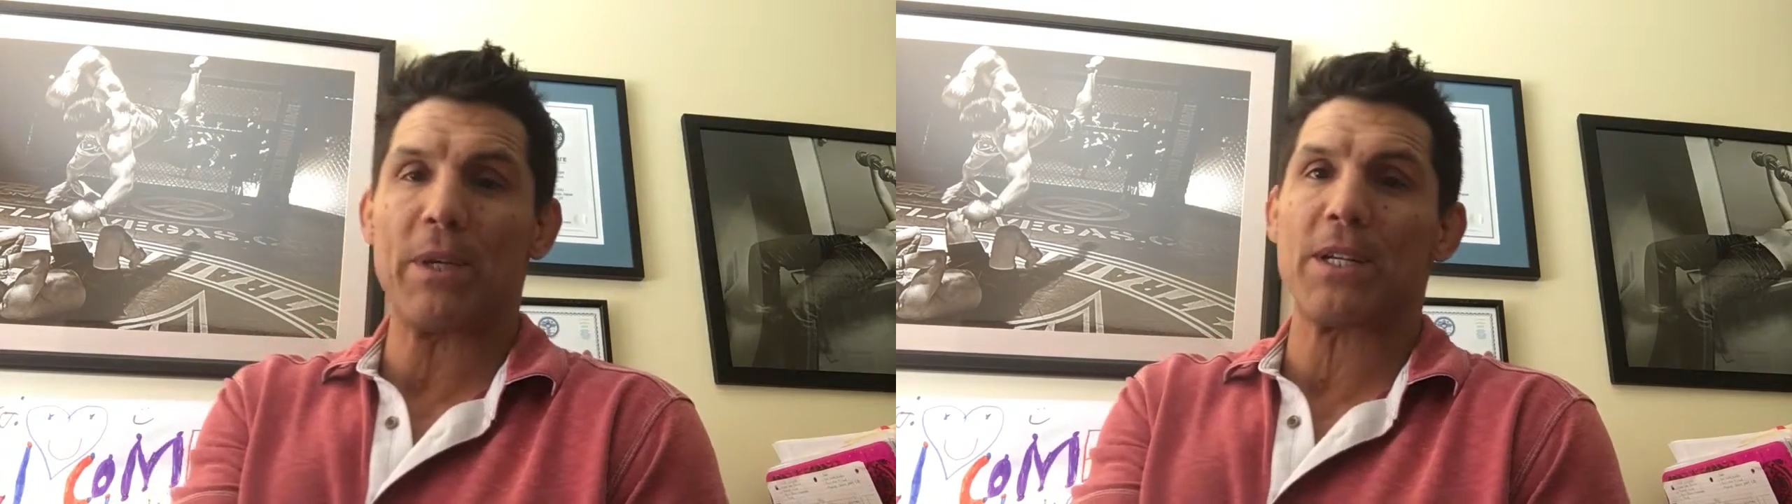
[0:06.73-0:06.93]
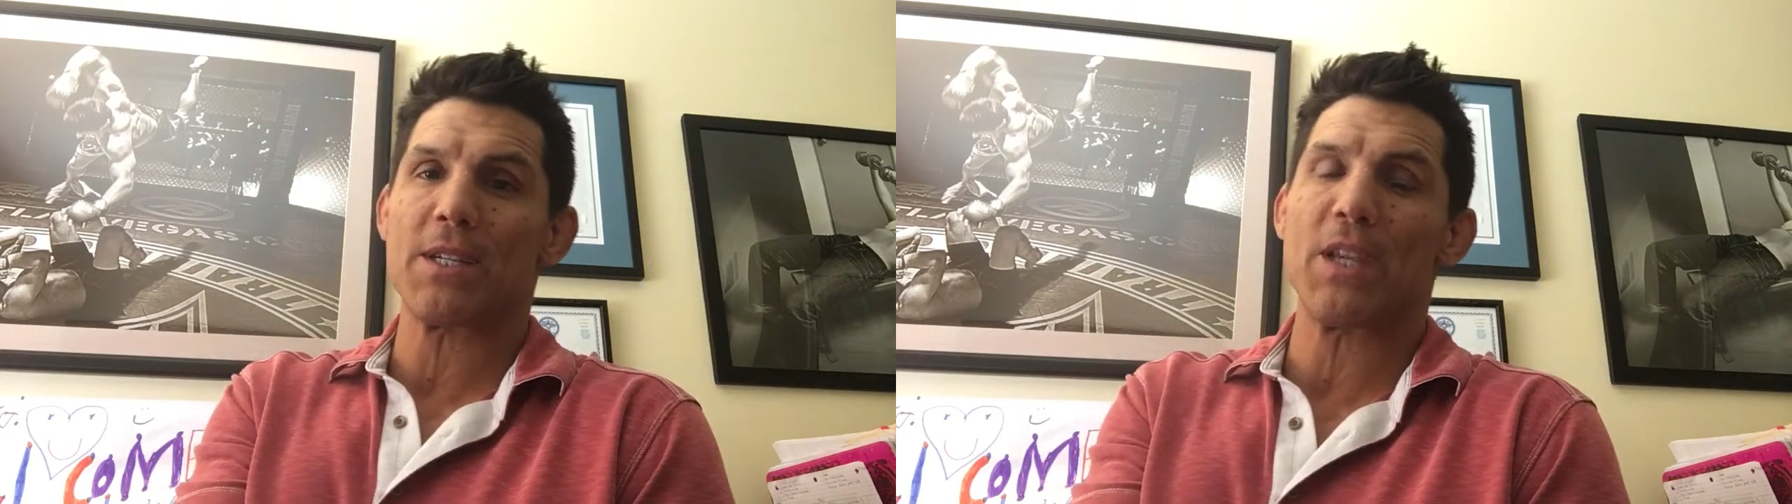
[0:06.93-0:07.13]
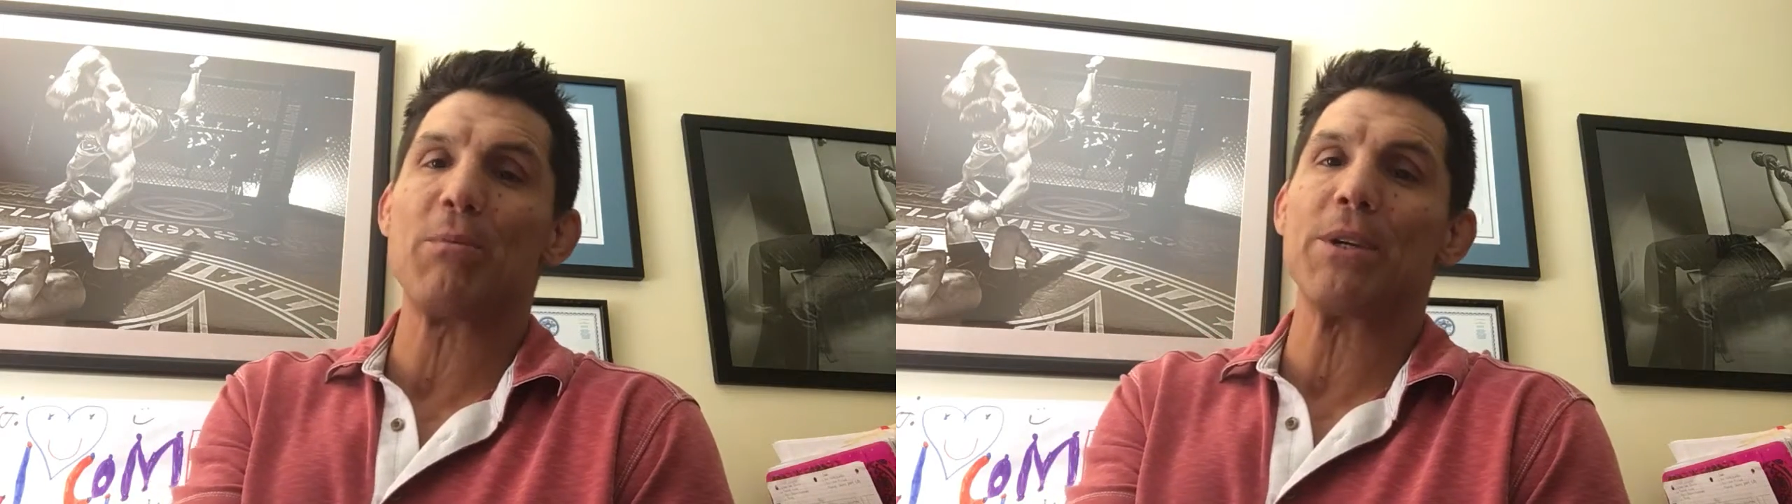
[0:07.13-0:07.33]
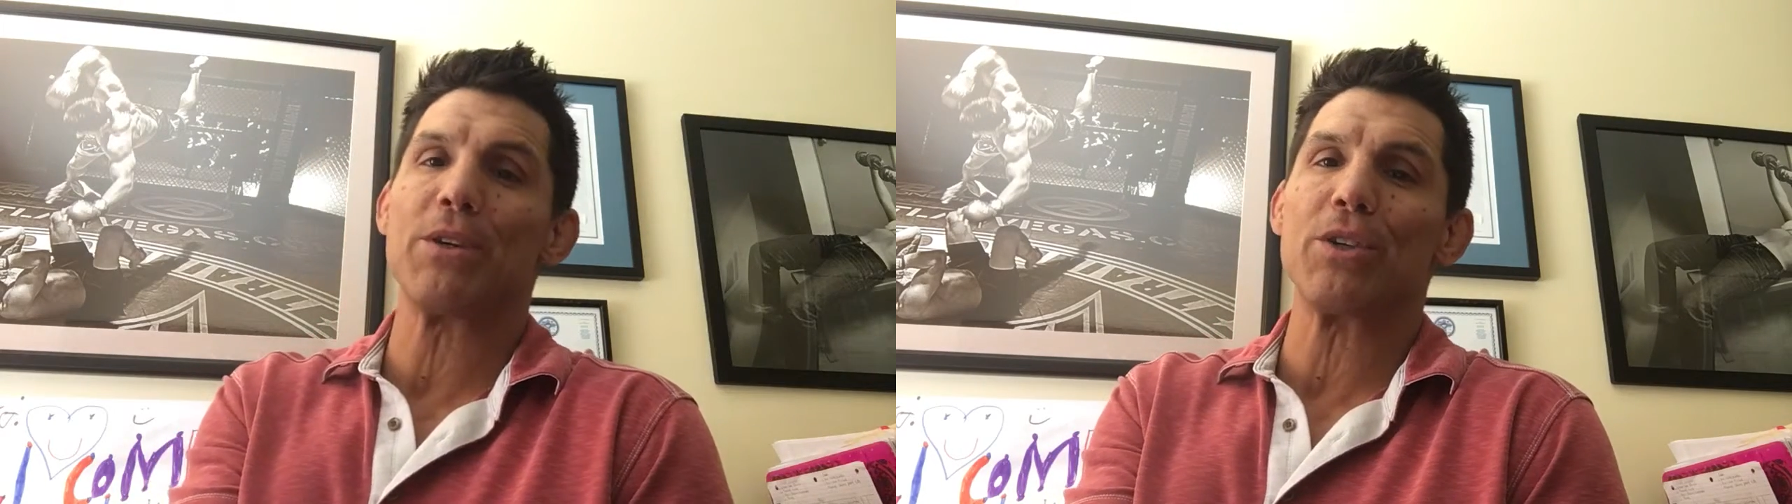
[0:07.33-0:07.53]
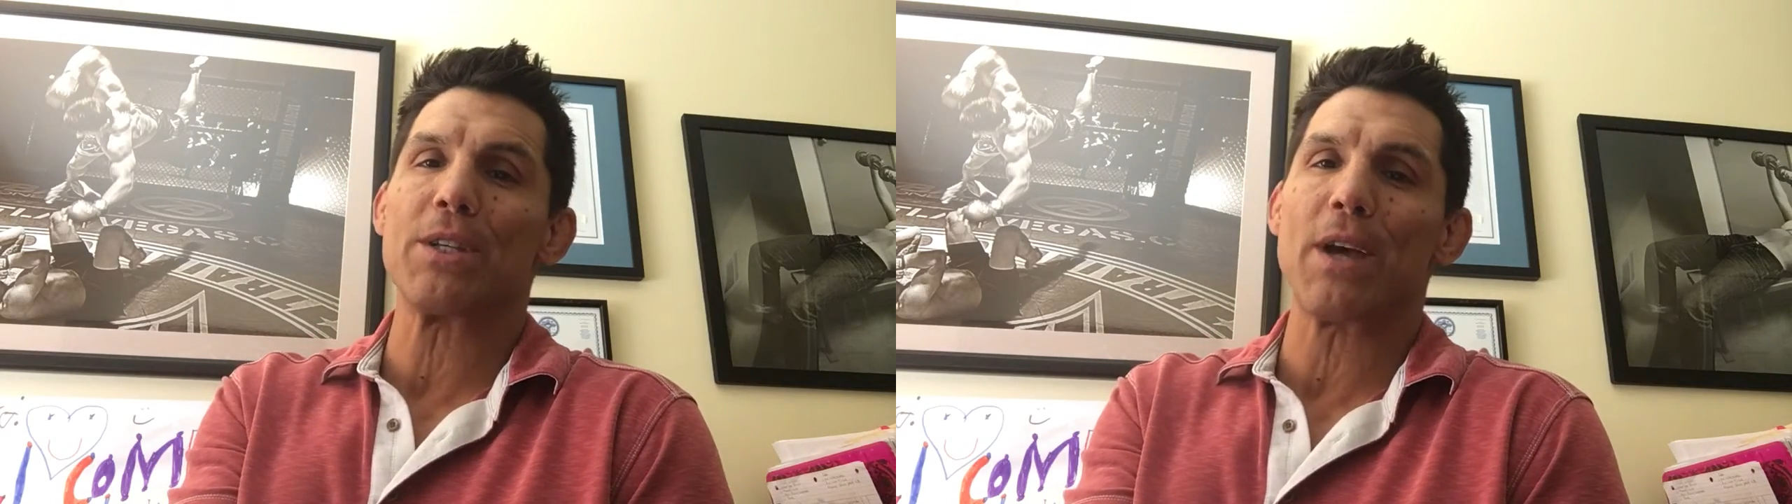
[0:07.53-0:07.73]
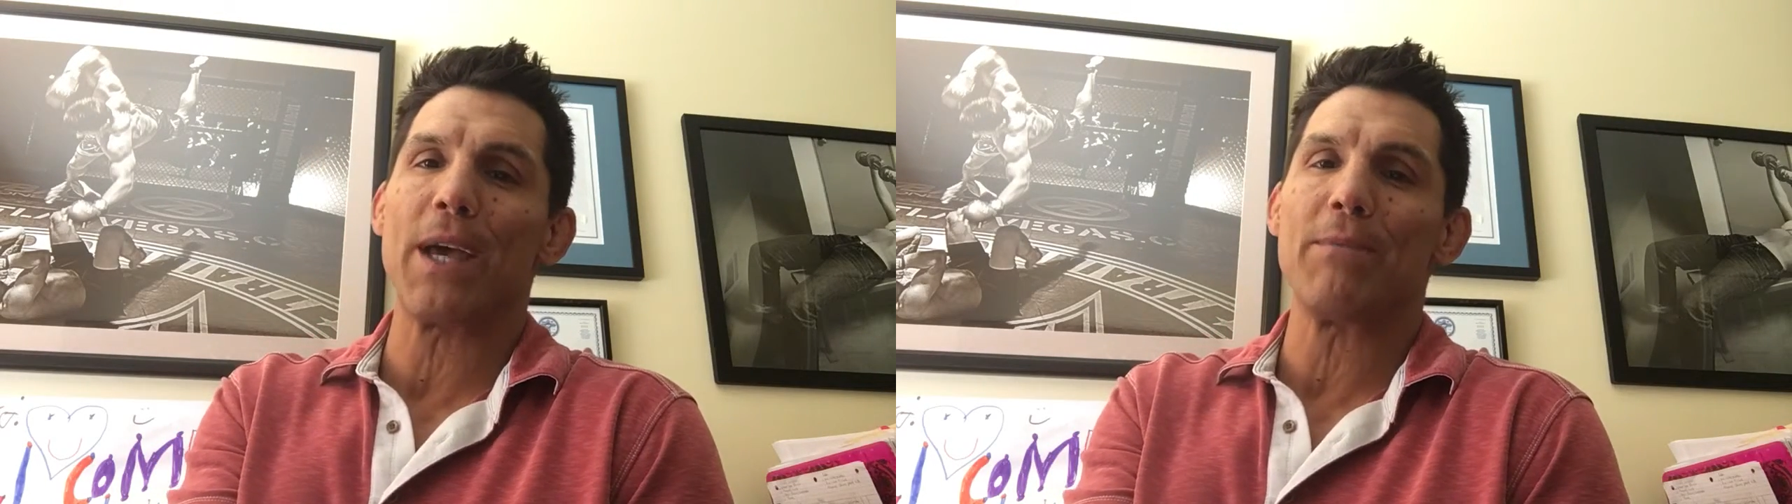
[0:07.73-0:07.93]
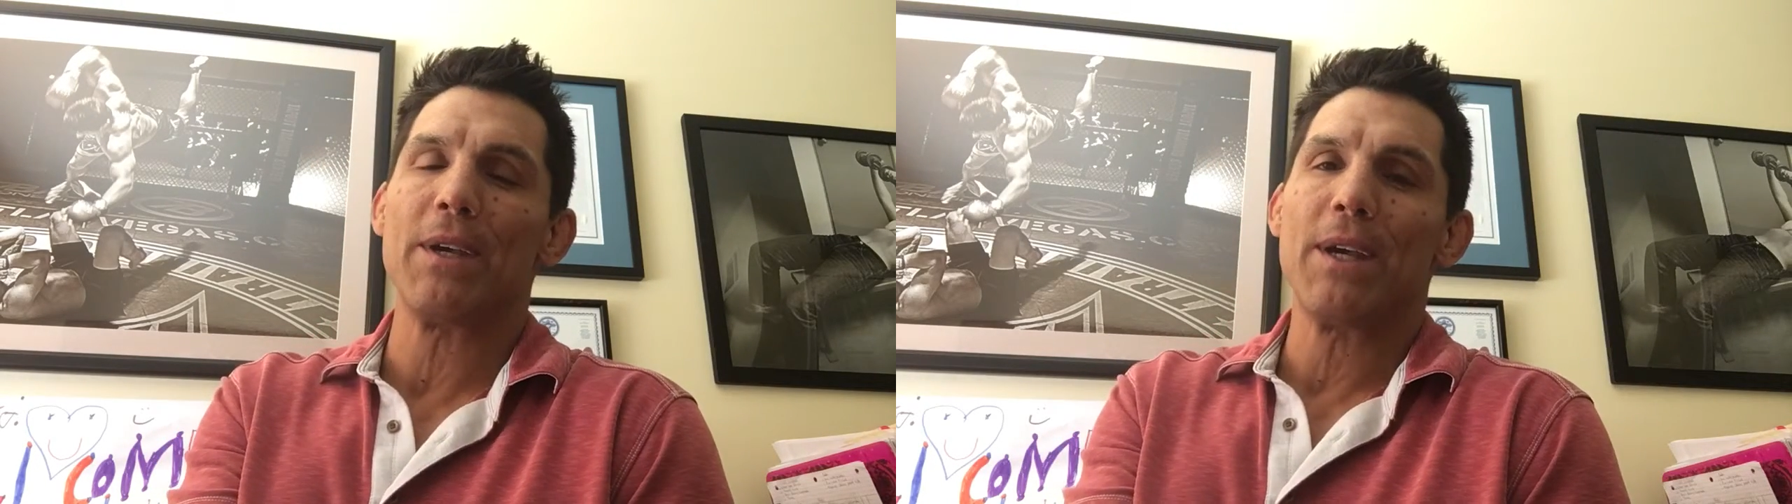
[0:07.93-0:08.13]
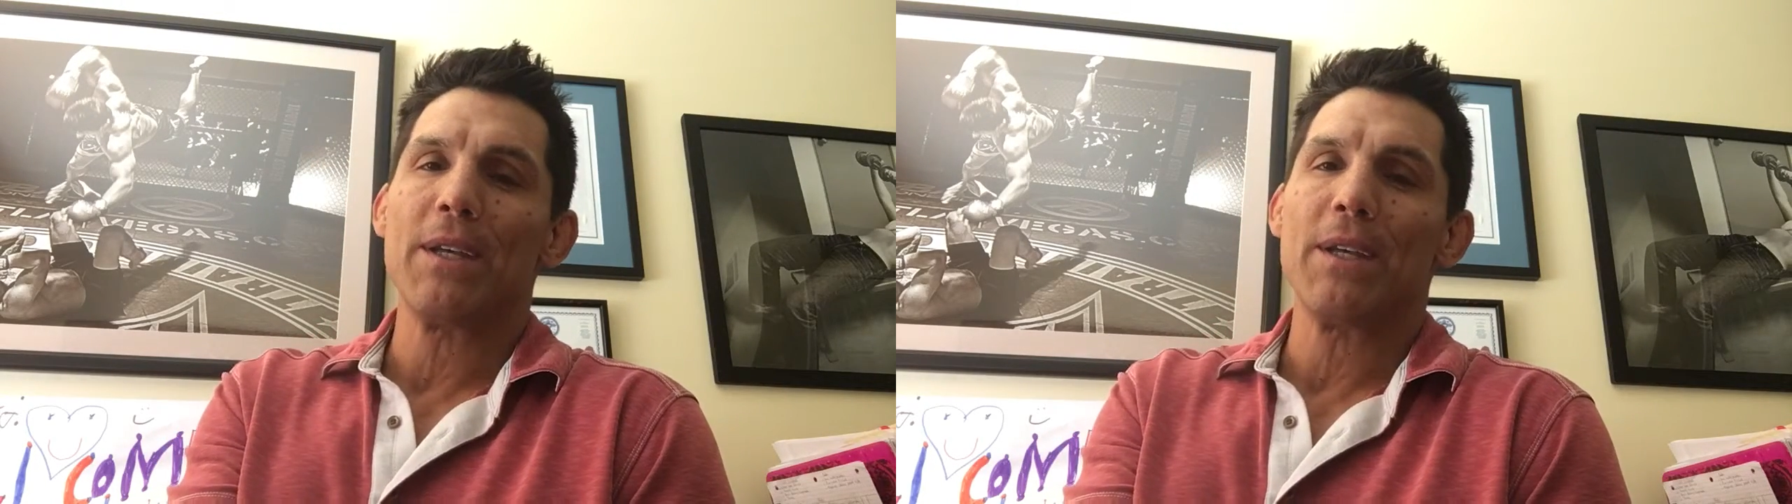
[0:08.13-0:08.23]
but it does give me a good time